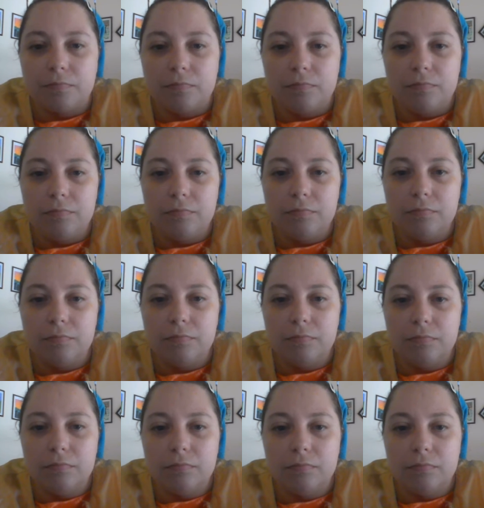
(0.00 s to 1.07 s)

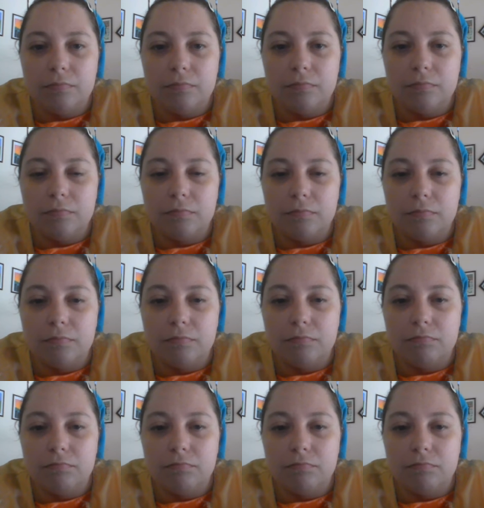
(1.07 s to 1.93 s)
(no one is talking)